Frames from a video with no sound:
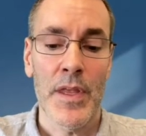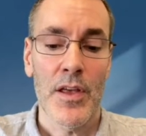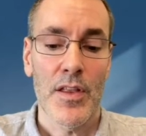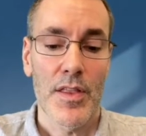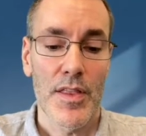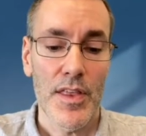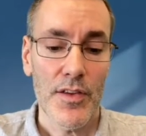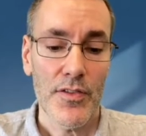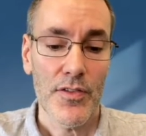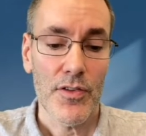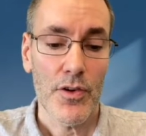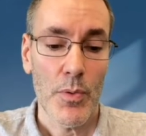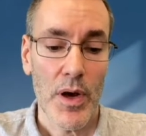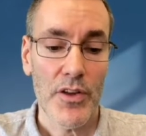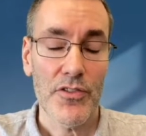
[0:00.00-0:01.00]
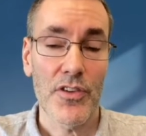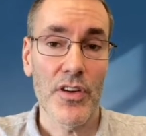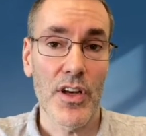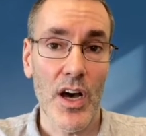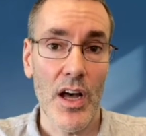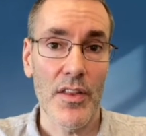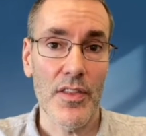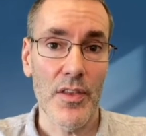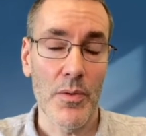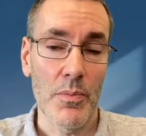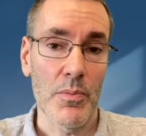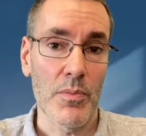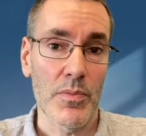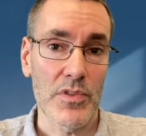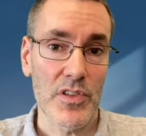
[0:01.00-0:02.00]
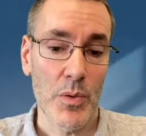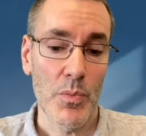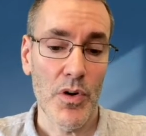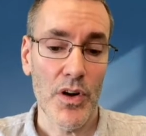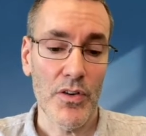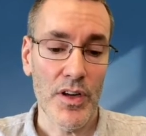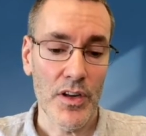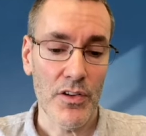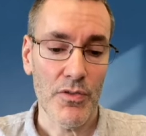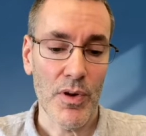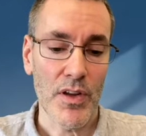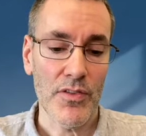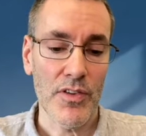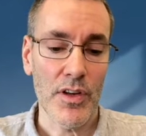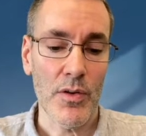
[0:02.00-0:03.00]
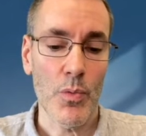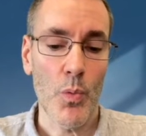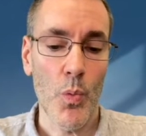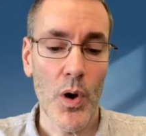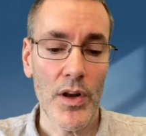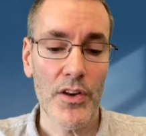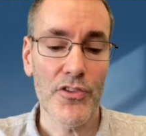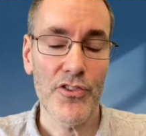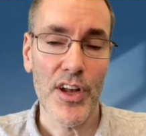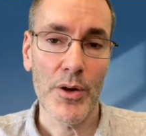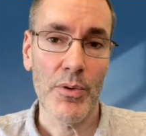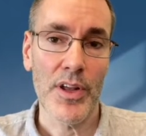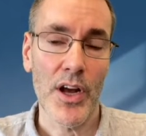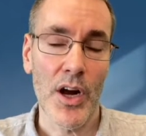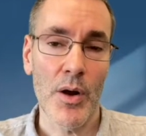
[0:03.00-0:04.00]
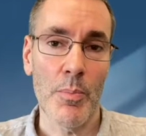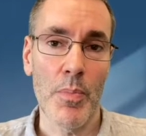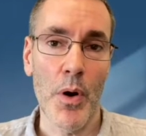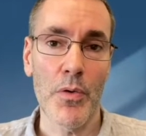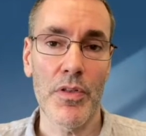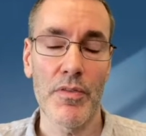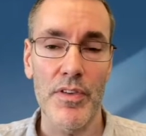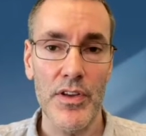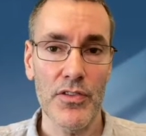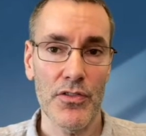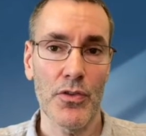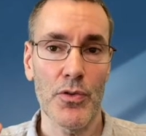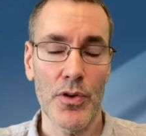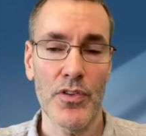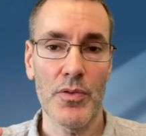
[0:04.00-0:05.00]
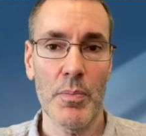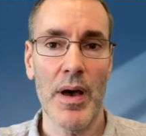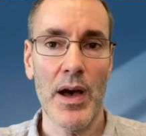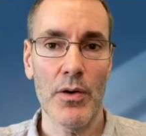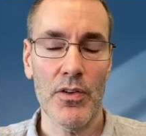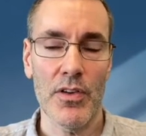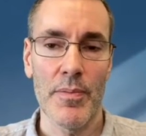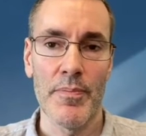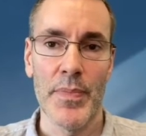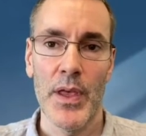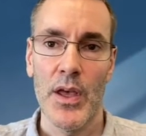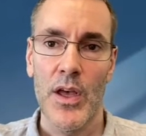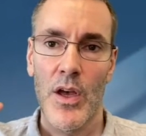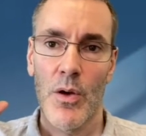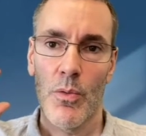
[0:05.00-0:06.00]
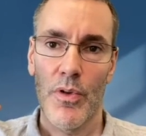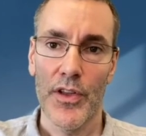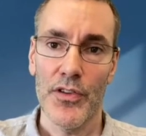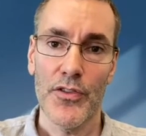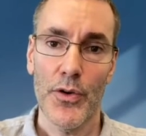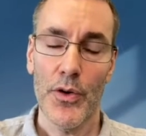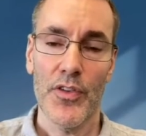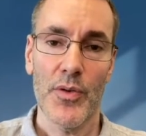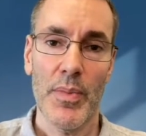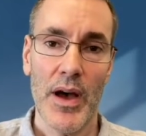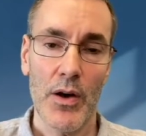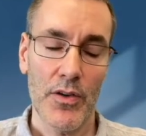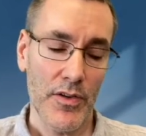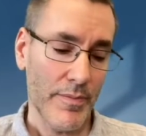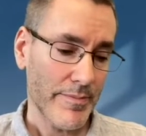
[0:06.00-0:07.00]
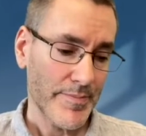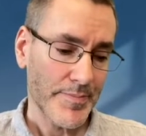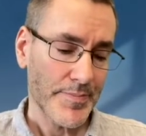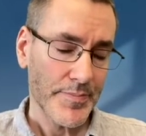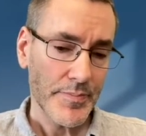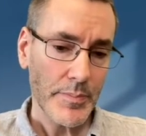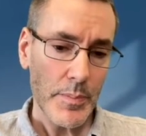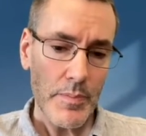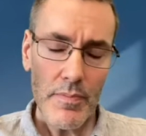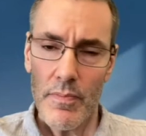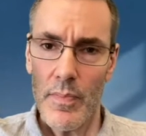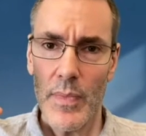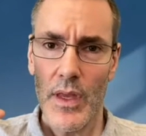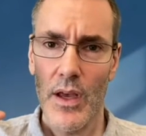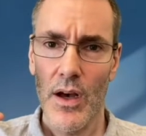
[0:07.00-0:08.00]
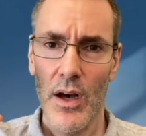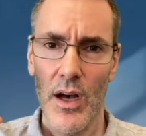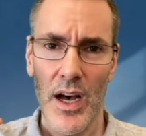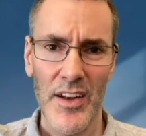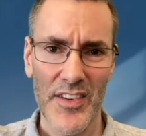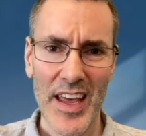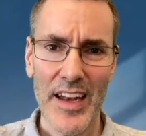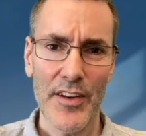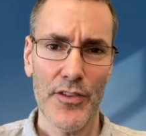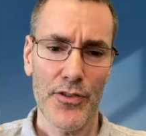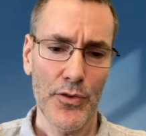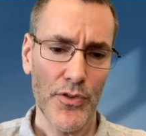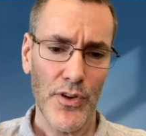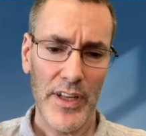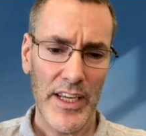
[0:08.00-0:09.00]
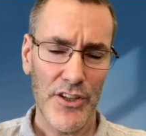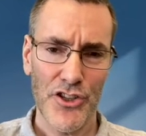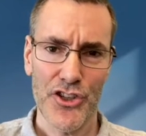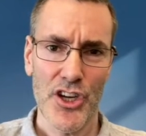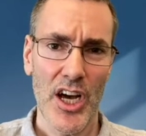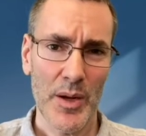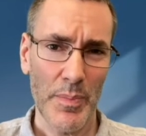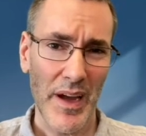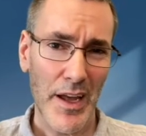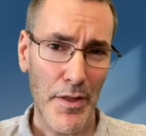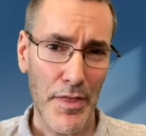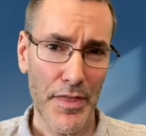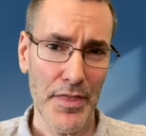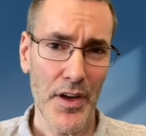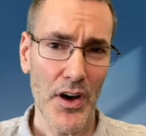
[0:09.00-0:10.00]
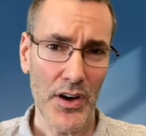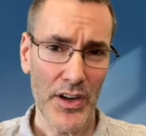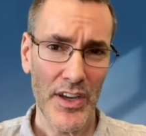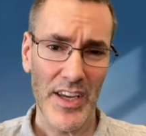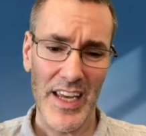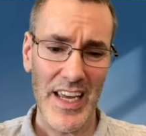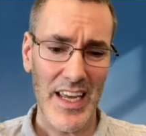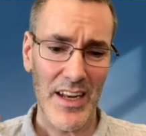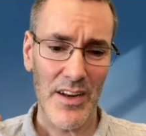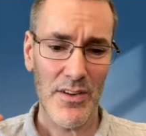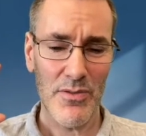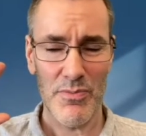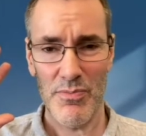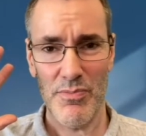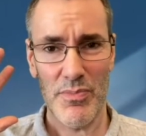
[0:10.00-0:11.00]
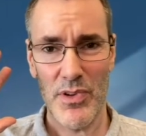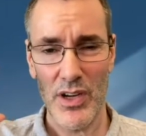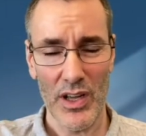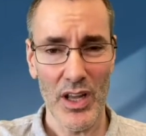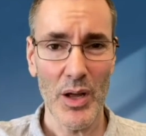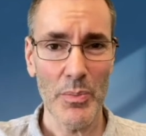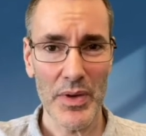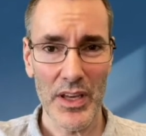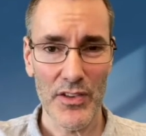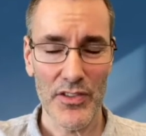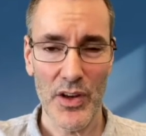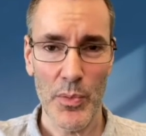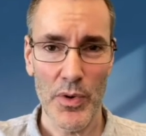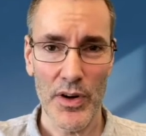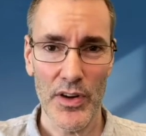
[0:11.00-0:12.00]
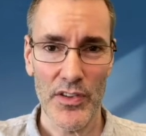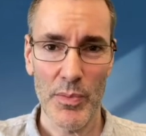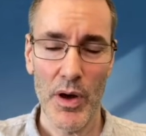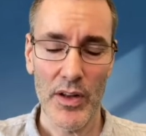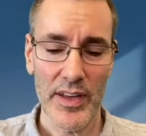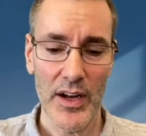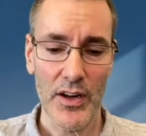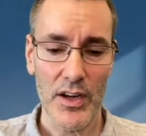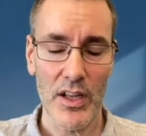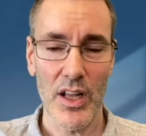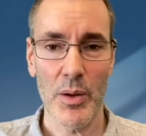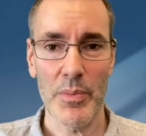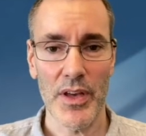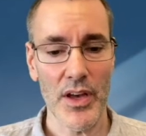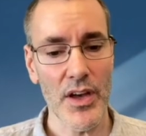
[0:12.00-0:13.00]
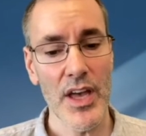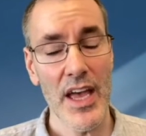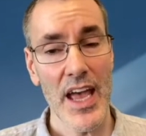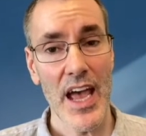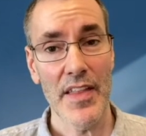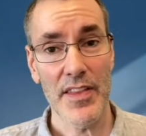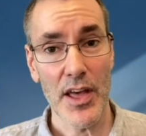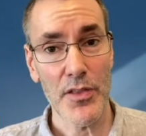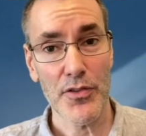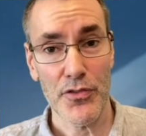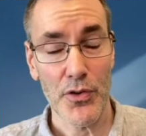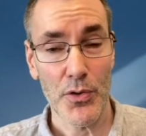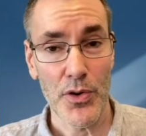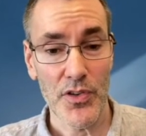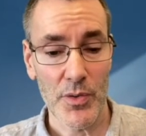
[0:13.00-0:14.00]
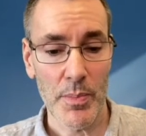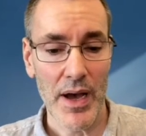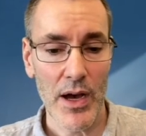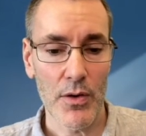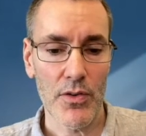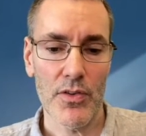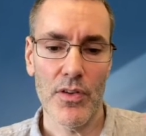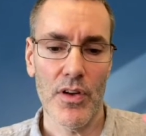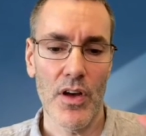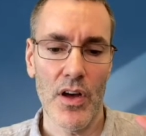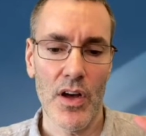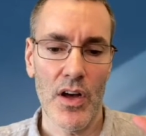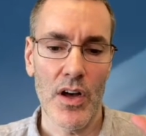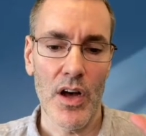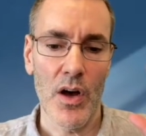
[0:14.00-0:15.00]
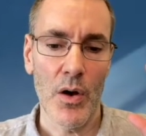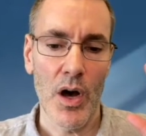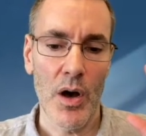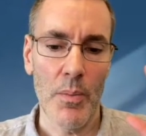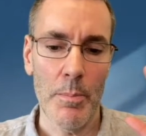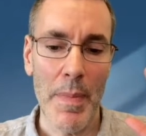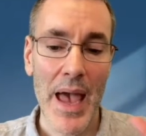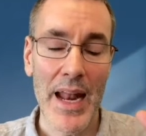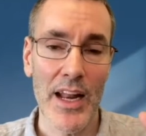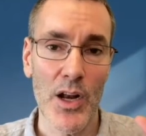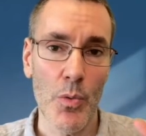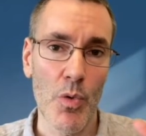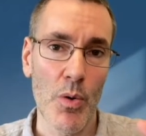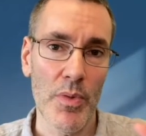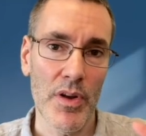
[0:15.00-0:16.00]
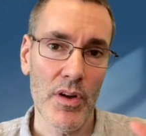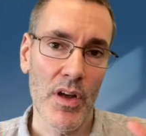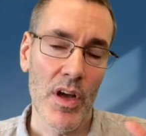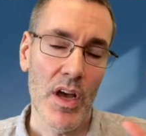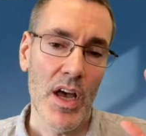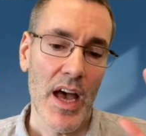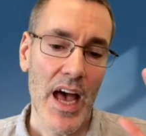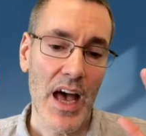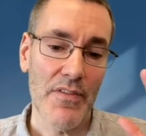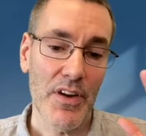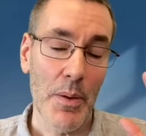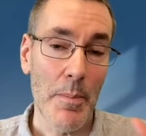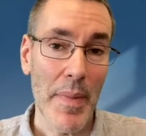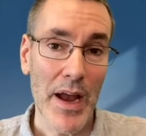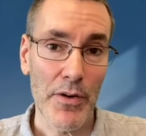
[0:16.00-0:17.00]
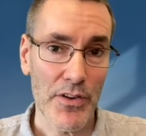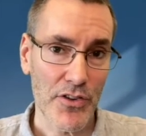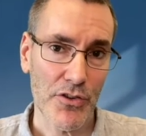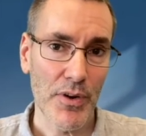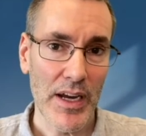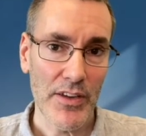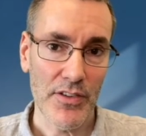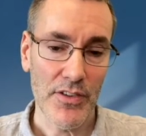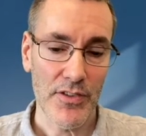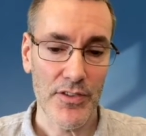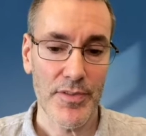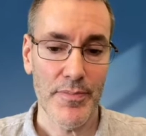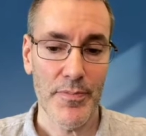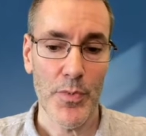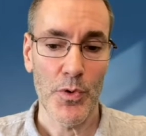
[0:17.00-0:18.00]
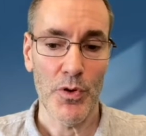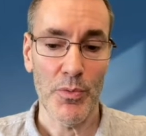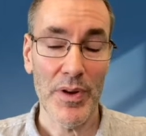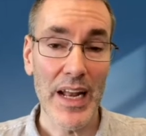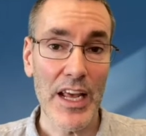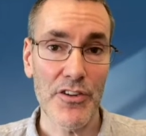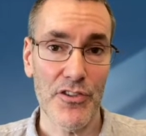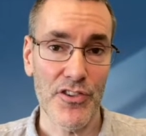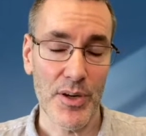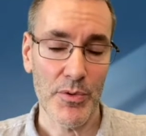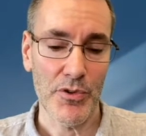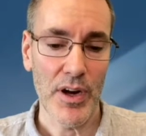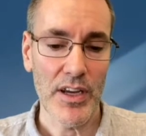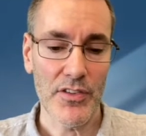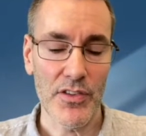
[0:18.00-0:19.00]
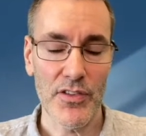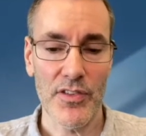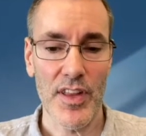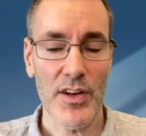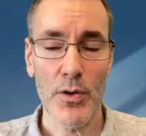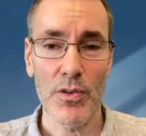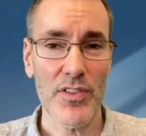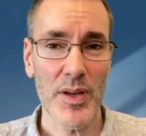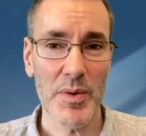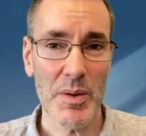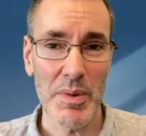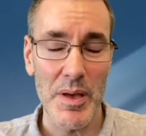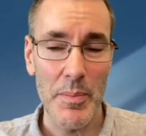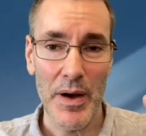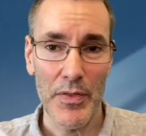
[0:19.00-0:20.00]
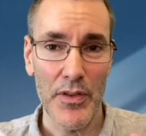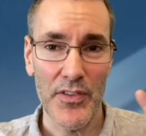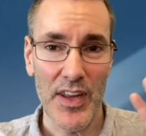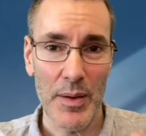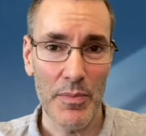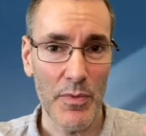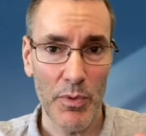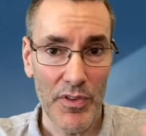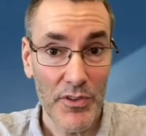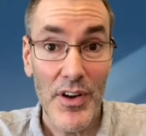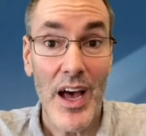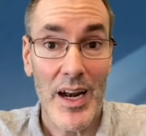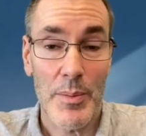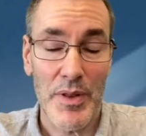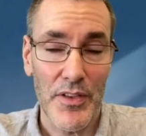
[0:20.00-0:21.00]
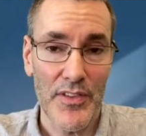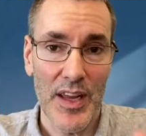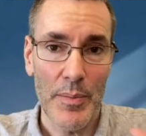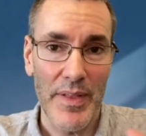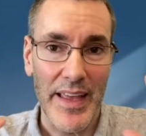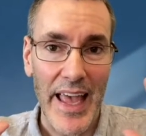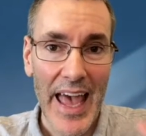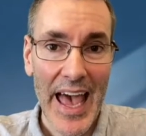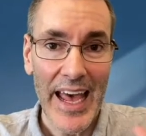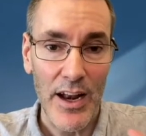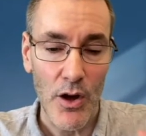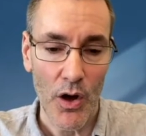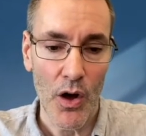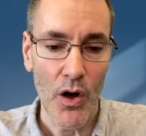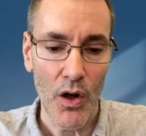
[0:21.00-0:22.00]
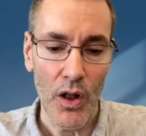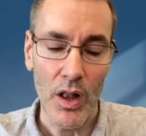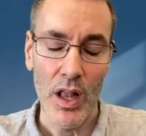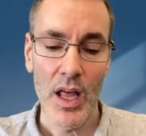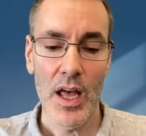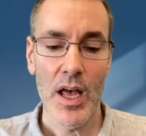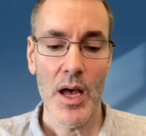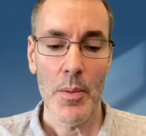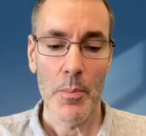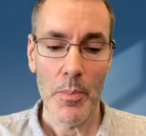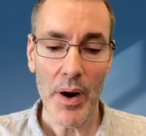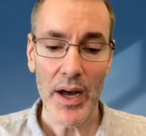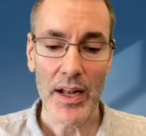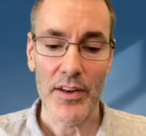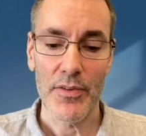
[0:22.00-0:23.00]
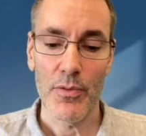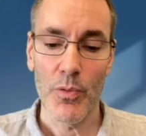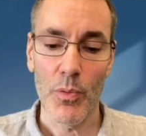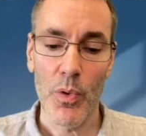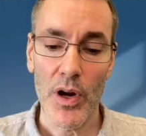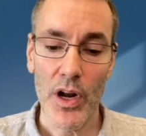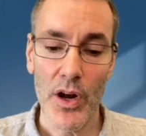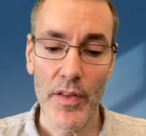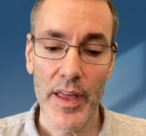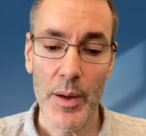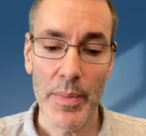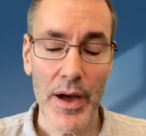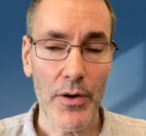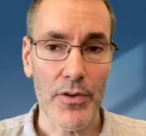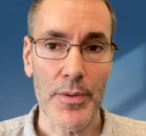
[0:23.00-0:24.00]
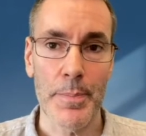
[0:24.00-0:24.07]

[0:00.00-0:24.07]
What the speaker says: This question got them somewhere interesting. What generally are both of these stories about? Well, this story is about a dentist who's going to get shot by a thug in Colombia somewhere, in a small town in Colombia. And the other story is about a man and a woman having a marriage crisis or a relationship crisis. They don't seem to be about the same, well, they're not about the same thing at all. But what are they about?